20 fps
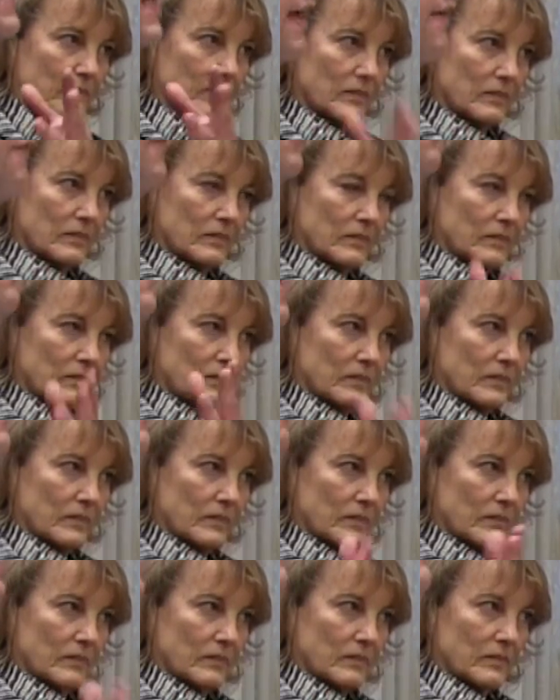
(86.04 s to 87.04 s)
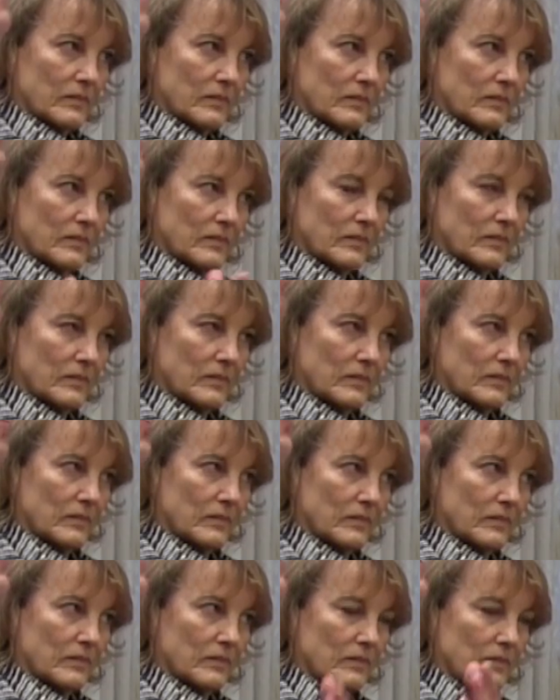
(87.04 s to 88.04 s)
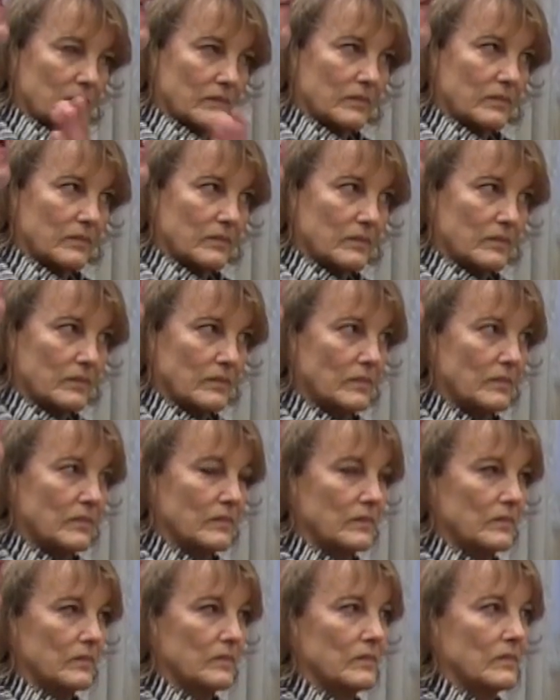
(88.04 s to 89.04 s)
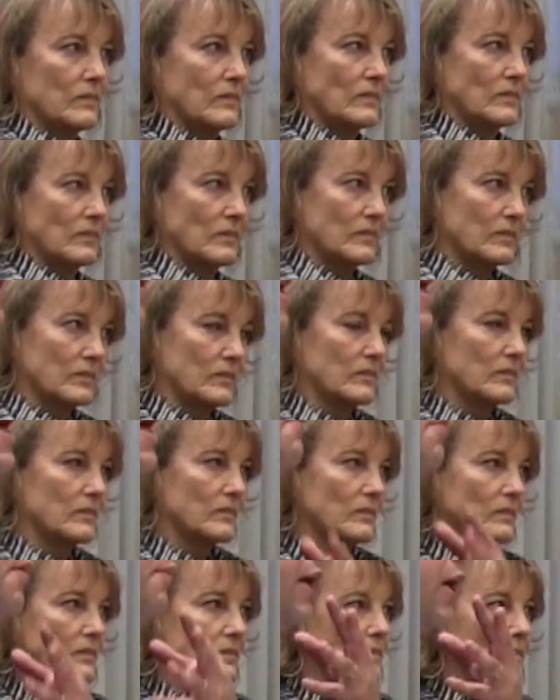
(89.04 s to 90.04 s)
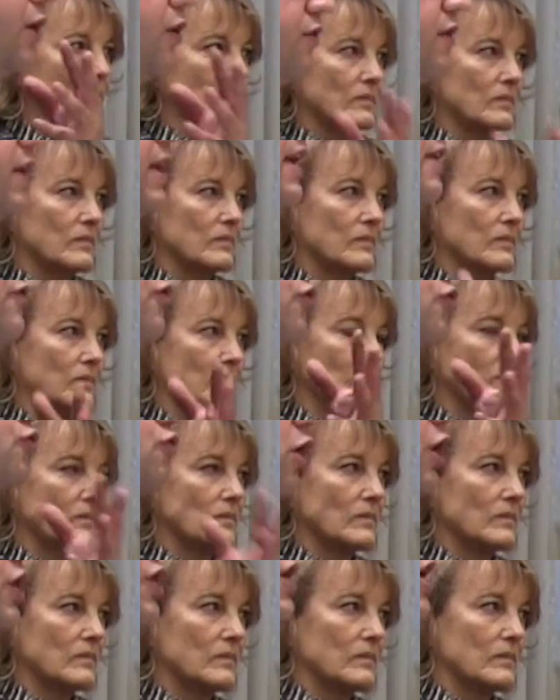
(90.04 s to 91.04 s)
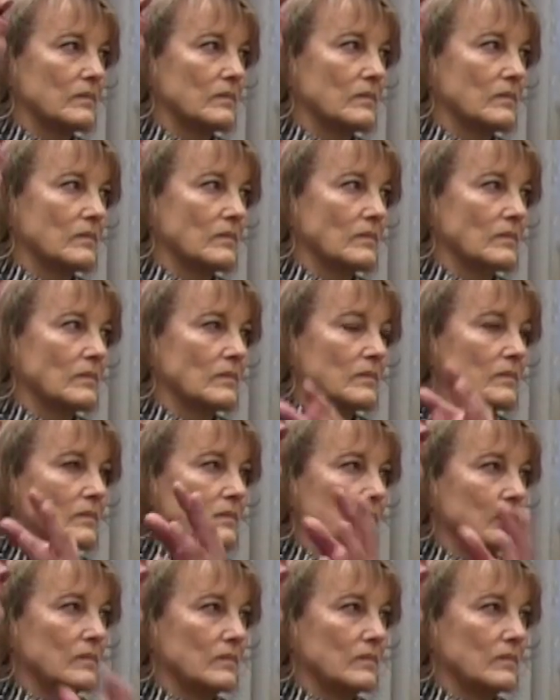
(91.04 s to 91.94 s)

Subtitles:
The person shown says nothing.